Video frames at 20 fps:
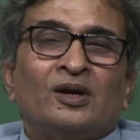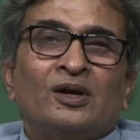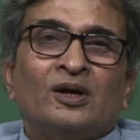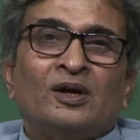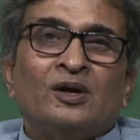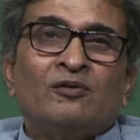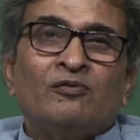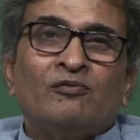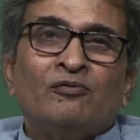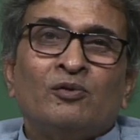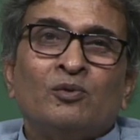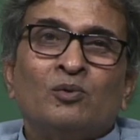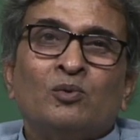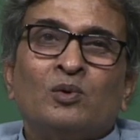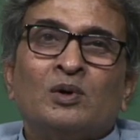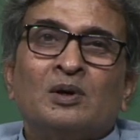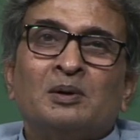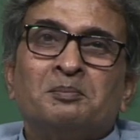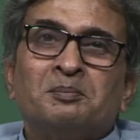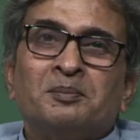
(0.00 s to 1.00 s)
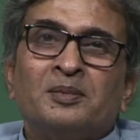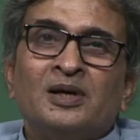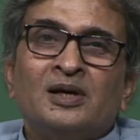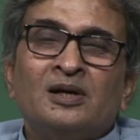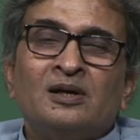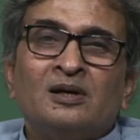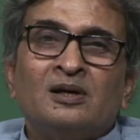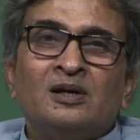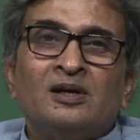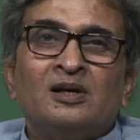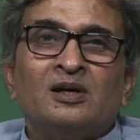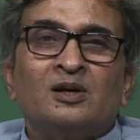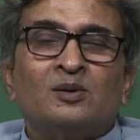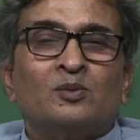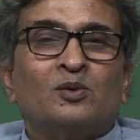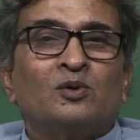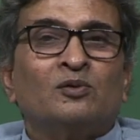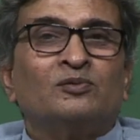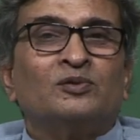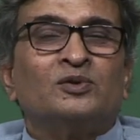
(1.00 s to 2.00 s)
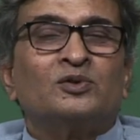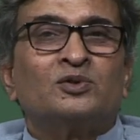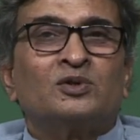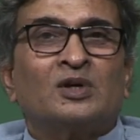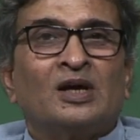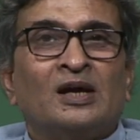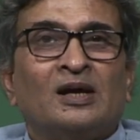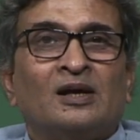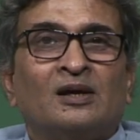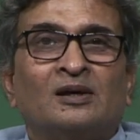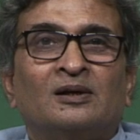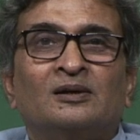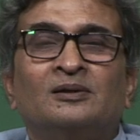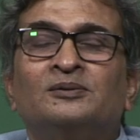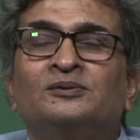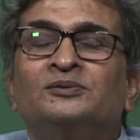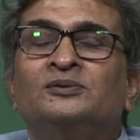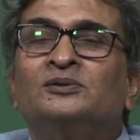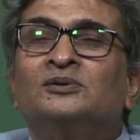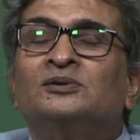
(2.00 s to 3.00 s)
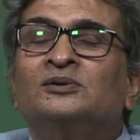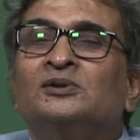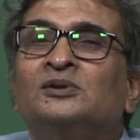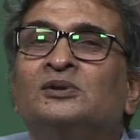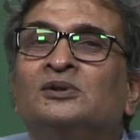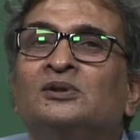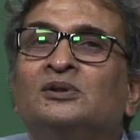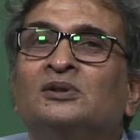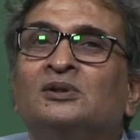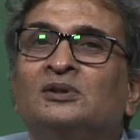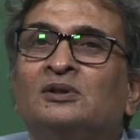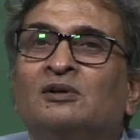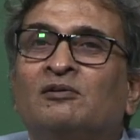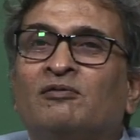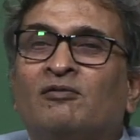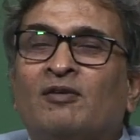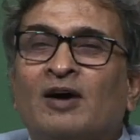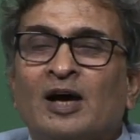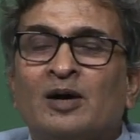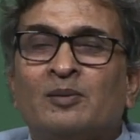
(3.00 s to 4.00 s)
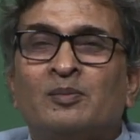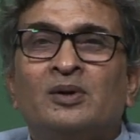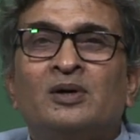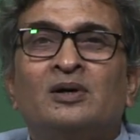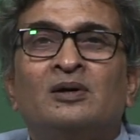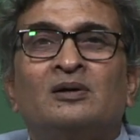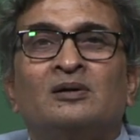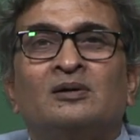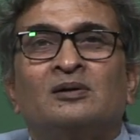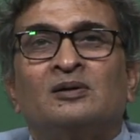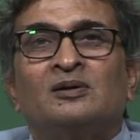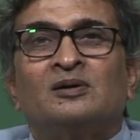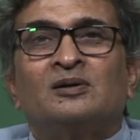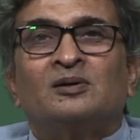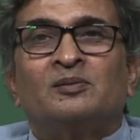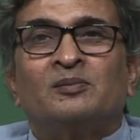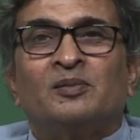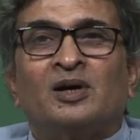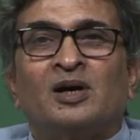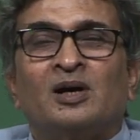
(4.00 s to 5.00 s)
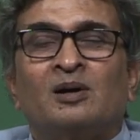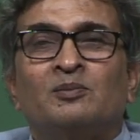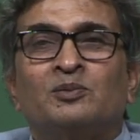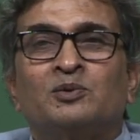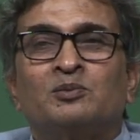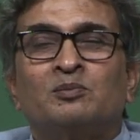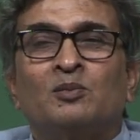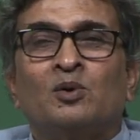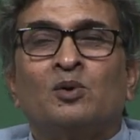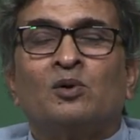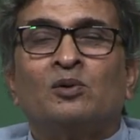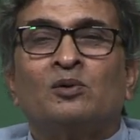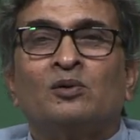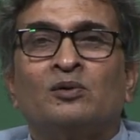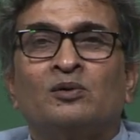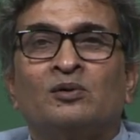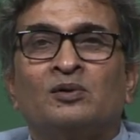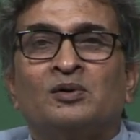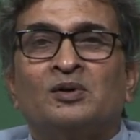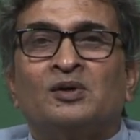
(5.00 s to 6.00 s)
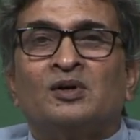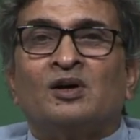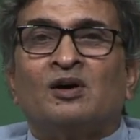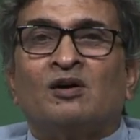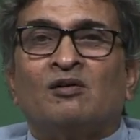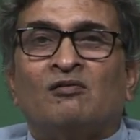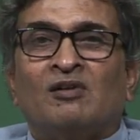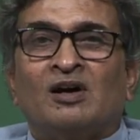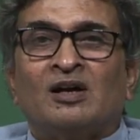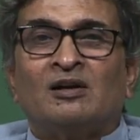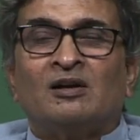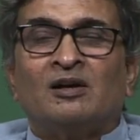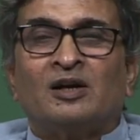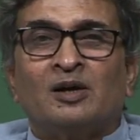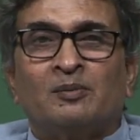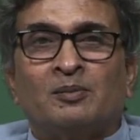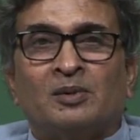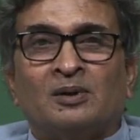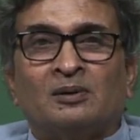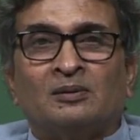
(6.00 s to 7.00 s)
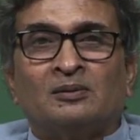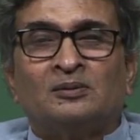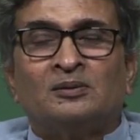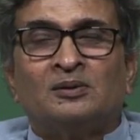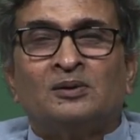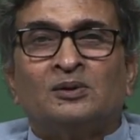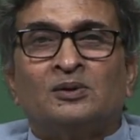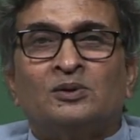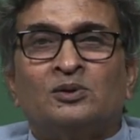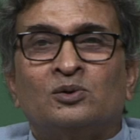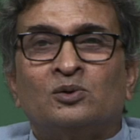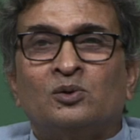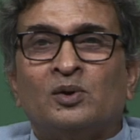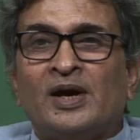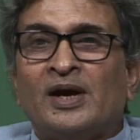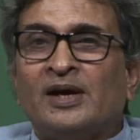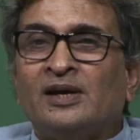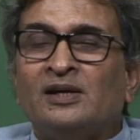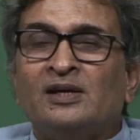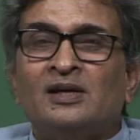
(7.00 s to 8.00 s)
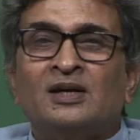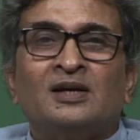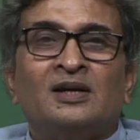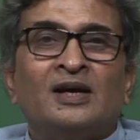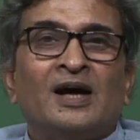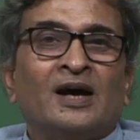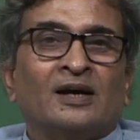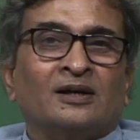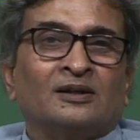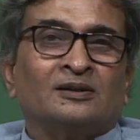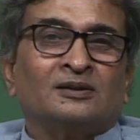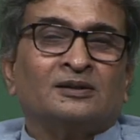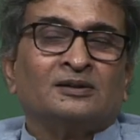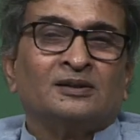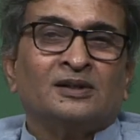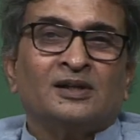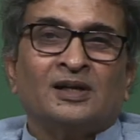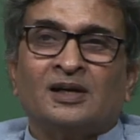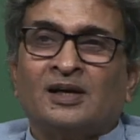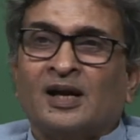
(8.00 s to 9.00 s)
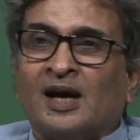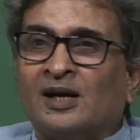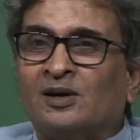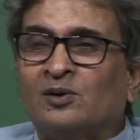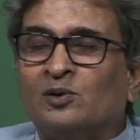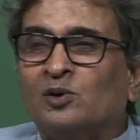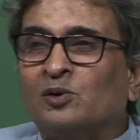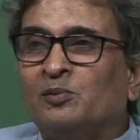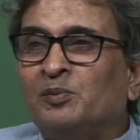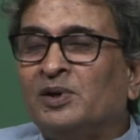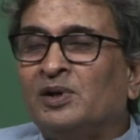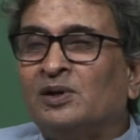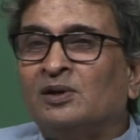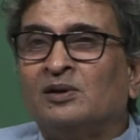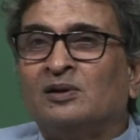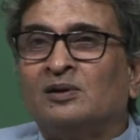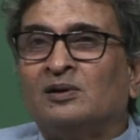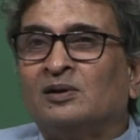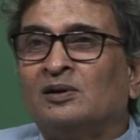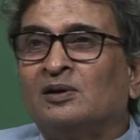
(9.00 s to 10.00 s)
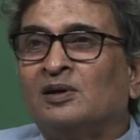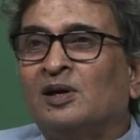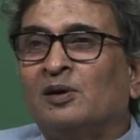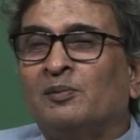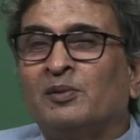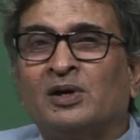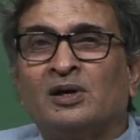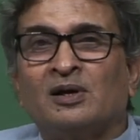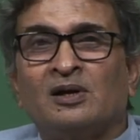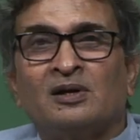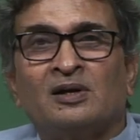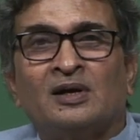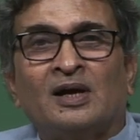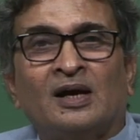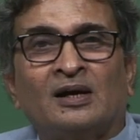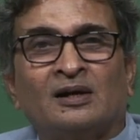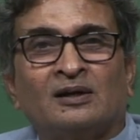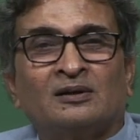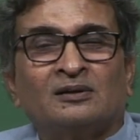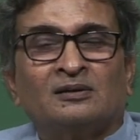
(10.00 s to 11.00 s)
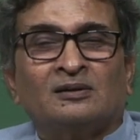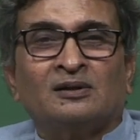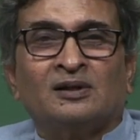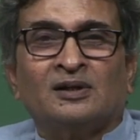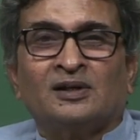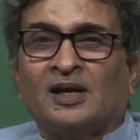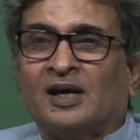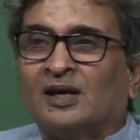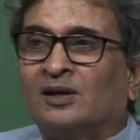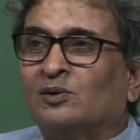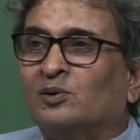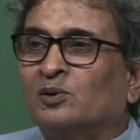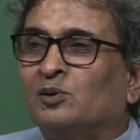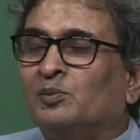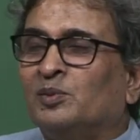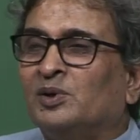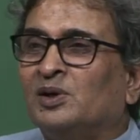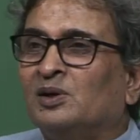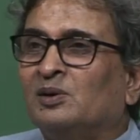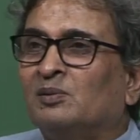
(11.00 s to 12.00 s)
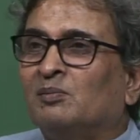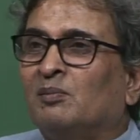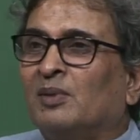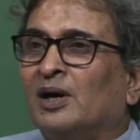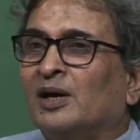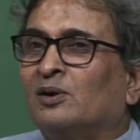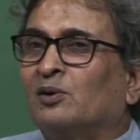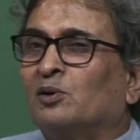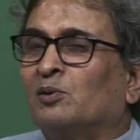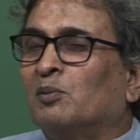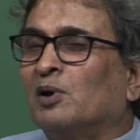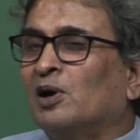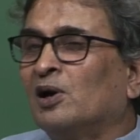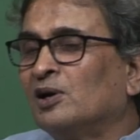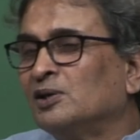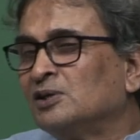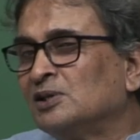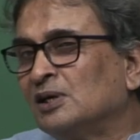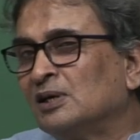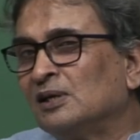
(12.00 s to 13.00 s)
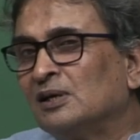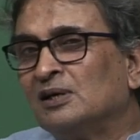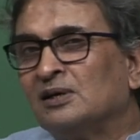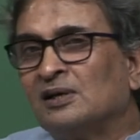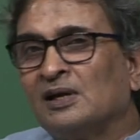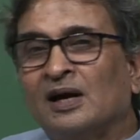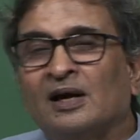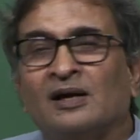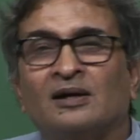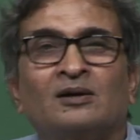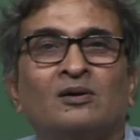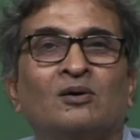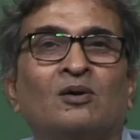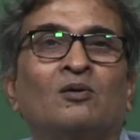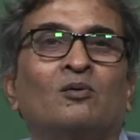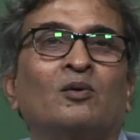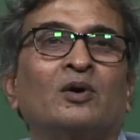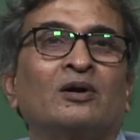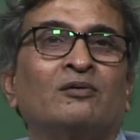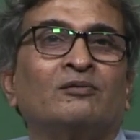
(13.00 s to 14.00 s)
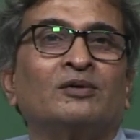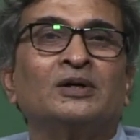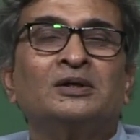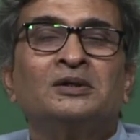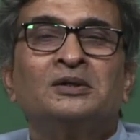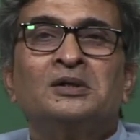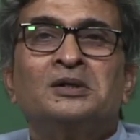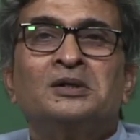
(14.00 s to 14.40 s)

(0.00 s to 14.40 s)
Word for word: if you completely remove the scale, the fiber becomes more vulnerable to any attack. The attack could be chemical attack, the attack could be microbiological attack or whatever